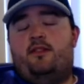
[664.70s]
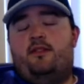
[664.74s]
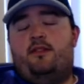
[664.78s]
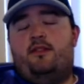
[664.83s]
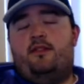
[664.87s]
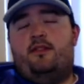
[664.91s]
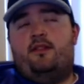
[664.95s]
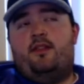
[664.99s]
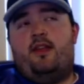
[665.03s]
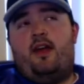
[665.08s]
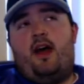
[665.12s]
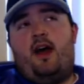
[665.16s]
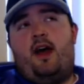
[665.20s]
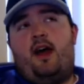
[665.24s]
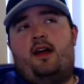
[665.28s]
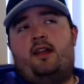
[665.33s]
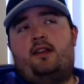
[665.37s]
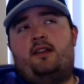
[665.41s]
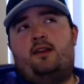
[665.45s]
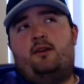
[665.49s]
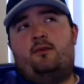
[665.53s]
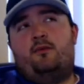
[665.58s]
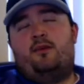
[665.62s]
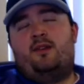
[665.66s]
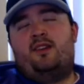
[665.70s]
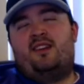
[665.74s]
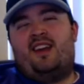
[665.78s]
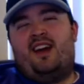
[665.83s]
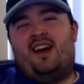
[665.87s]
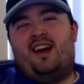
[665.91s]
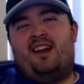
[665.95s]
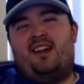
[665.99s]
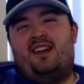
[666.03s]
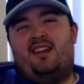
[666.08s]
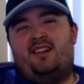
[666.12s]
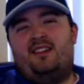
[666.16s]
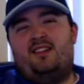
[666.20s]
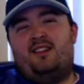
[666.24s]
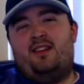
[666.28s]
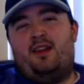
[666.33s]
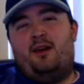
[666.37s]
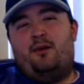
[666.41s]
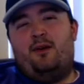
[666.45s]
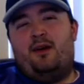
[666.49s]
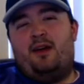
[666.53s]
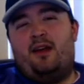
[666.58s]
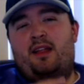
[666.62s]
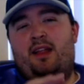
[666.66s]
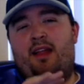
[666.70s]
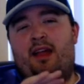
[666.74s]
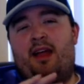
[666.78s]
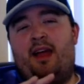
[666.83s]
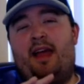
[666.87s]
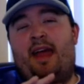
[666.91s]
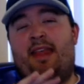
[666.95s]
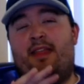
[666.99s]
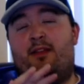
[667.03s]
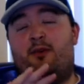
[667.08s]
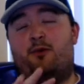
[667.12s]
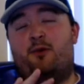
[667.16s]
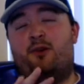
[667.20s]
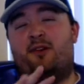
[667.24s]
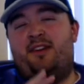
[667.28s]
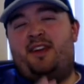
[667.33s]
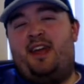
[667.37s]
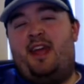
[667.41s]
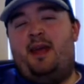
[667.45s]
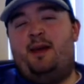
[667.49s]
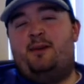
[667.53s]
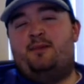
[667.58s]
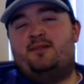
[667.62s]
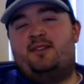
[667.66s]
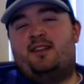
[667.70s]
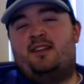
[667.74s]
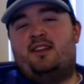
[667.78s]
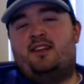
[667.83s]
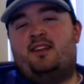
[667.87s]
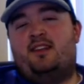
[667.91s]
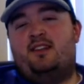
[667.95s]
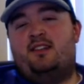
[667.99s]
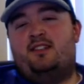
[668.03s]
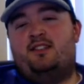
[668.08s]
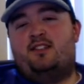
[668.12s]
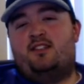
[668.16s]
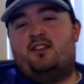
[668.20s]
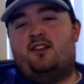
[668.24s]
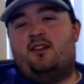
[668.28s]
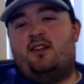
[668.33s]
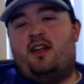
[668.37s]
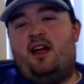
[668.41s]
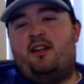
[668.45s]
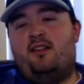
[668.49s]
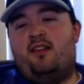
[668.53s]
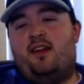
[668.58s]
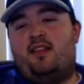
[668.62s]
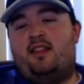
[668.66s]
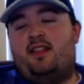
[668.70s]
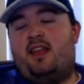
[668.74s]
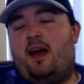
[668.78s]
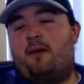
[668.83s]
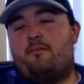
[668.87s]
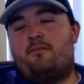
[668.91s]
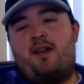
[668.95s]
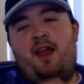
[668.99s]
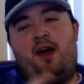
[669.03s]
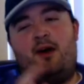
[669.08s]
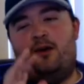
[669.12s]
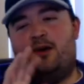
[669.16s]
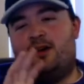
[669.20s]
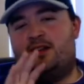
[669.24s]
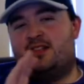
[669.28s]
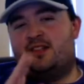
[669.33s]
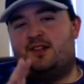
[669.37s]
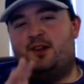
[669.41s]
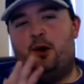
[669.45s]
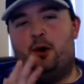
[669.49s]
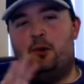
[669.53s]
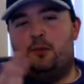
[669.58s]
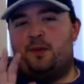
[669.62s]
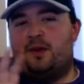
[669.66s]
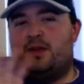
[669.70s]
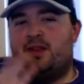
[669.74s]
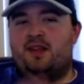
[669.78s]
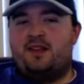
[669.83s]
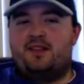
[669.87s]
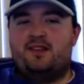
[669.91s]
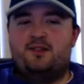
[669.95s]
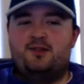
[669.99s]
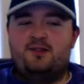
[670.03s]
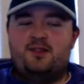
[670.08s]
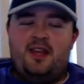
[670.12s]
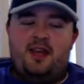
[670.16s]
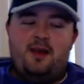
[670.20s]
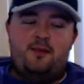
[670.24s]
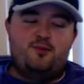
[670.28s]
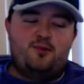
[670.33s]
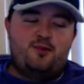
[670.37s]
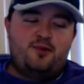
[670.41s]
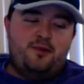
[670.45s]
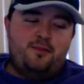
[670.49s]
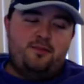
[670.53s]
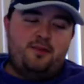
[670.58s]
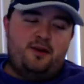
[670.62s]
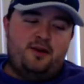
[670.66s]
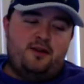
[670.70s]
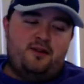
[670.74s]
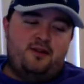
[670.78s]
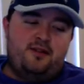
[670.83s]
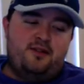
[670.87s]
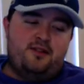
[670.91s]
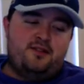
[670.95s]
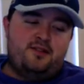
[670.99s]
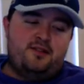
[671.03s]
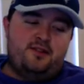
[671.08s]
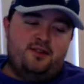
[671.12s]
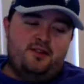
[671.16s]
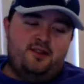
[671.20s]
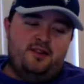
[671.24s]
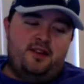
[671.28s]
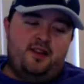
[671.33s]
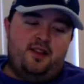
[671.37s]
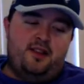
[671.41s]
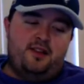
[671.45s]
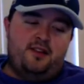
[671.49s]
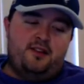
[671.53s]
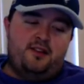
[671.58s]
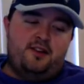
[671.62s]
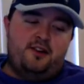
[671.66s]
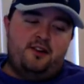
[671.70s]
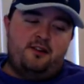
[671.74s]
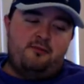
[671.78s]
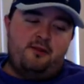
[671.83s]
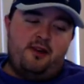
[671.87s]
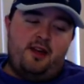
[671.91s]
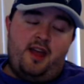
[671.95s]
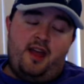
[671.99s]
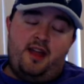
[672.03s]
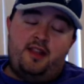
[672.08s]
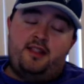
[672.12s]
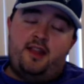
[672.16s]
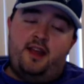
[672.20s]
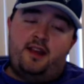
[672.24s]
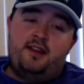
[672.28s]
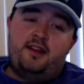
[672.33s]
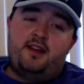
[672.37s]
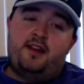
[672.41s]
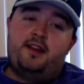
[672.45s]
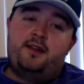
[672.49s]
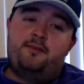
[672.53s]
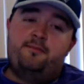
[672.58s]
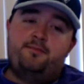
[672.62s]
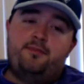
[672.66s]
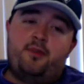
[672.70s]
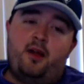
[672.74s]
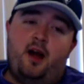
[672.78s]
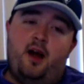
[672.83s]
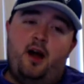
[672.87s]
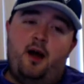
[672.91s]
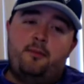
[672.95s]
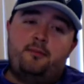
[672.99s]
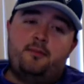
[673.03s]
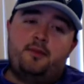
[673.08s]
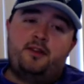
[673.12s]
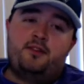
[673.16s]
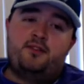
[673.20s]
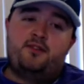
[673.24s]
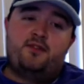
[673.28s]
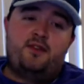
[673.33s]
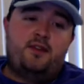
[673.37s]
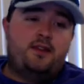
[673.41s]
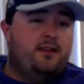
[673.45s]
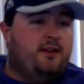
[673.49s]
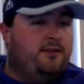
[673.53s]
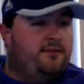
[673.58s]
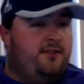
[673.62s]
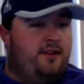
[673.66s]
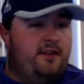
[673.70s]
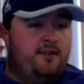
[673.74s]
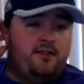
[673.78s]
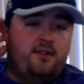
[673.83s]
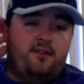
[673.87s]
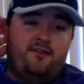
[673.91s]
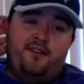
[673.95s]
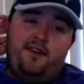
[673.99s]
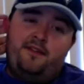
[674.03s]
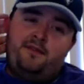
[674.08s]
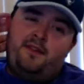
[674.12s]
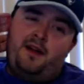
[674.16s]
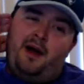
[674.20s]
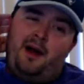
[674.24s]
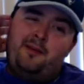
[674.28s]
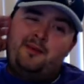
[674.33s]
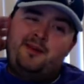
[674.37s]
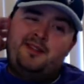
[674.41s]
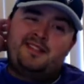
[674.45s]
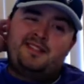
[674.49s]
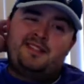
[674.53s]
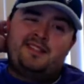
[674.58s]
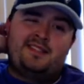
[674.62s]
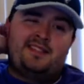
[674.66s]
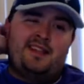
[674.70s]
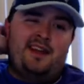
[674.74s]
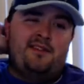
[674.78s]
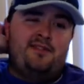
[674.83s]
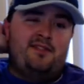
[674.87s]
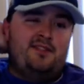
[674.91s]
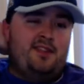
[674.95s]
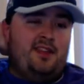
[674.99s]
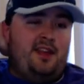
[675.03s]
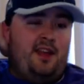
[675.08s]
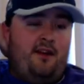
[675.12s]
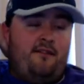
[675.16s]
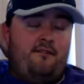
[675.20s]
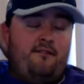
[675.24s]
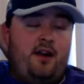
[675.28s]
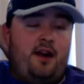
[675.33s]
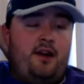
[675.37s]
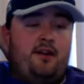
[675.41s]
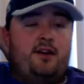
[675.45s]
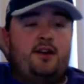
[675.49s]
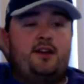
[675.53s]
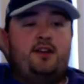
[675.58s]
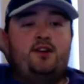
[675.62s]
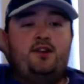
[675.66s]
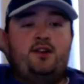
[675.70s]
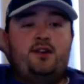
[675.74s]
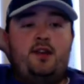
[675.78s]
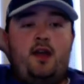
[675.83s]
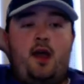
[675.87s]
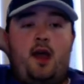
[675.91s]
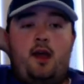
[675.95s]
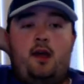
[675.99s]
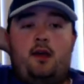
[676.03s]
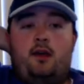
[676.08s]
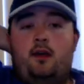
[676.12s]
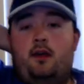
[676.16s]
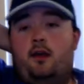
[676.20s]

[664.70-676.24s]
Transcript: that it would kind of there were games that it could stall out like that, but I wasn't hoping that those games would appear this early in the tournament, and they did. The fifth Omnis is definitely a very good deck.